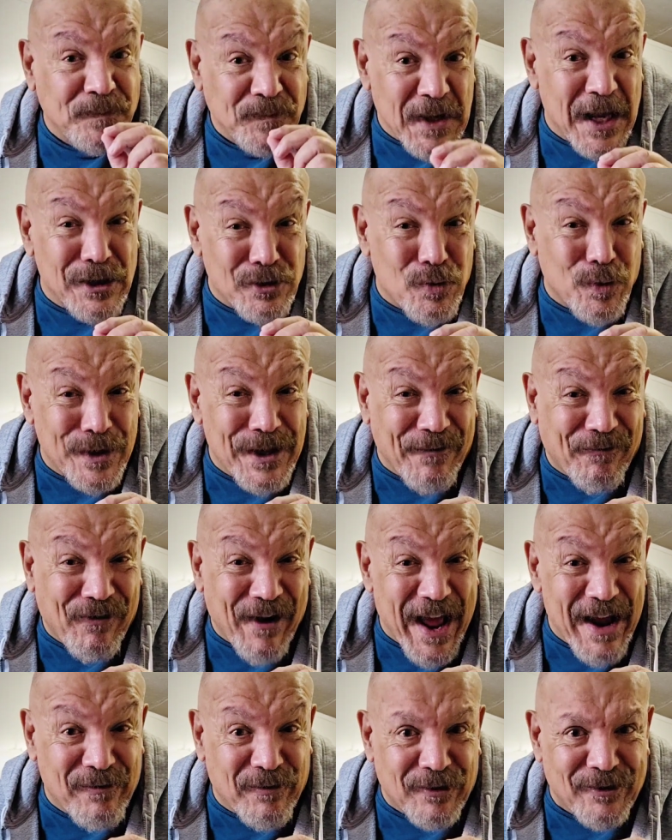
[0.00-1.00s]
is where the
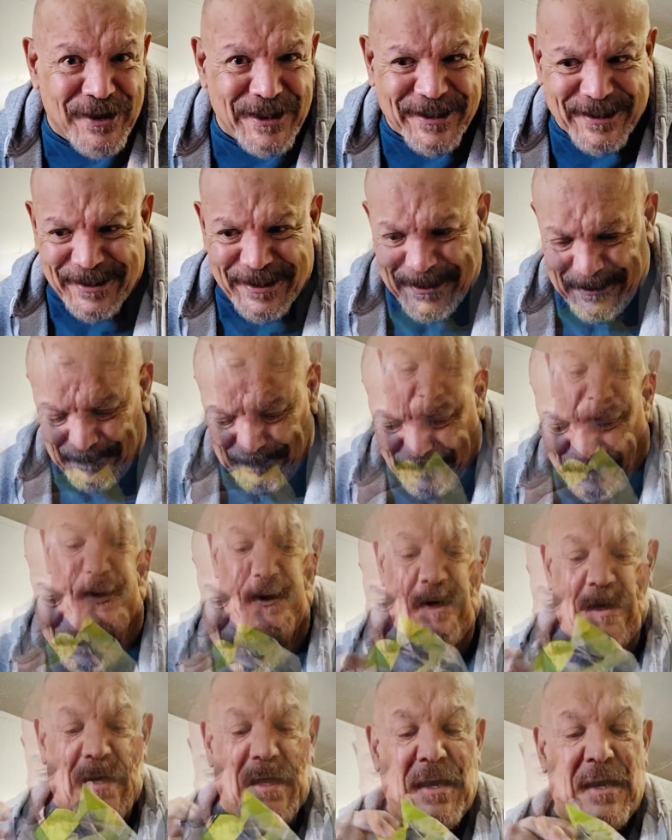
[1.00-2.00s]
flavor is.
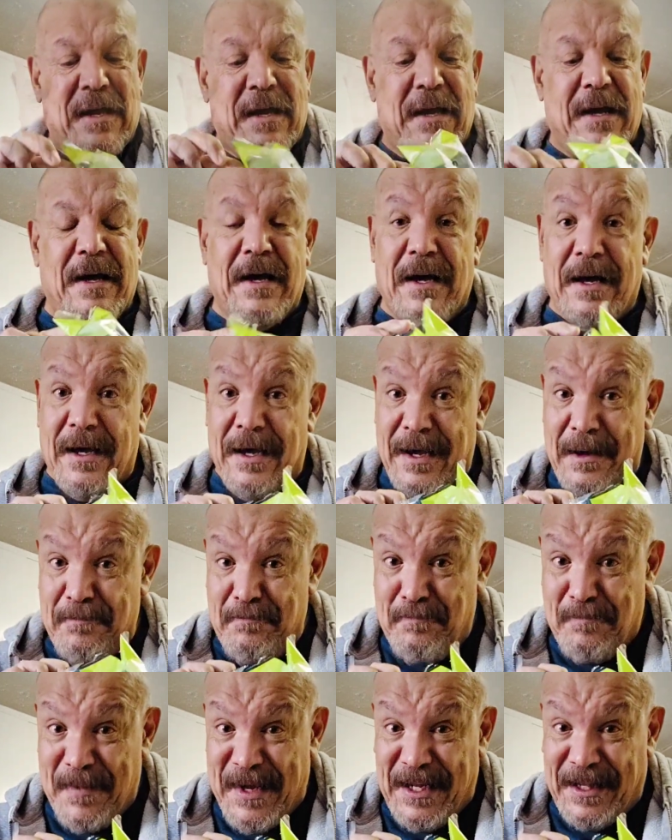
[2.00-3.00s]

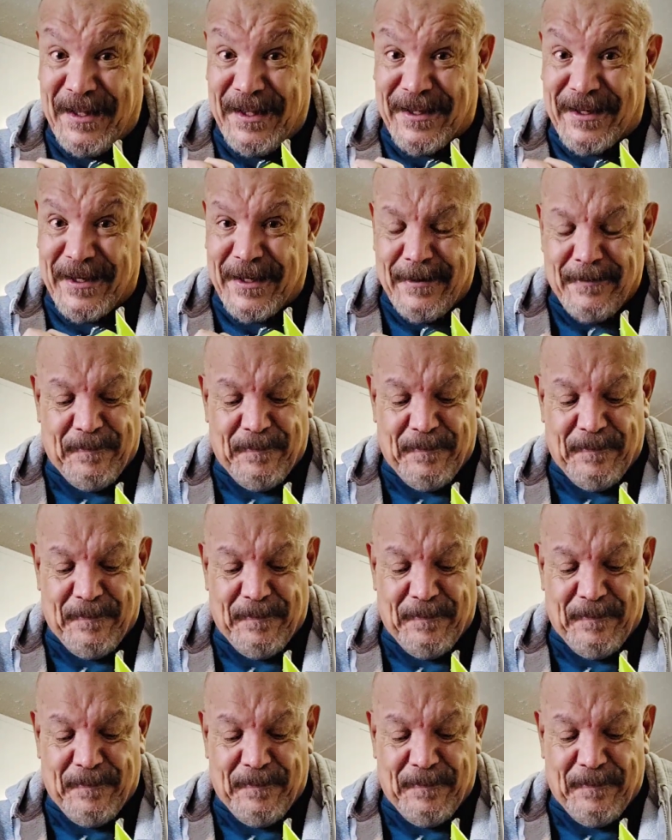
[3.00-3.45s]
Mint.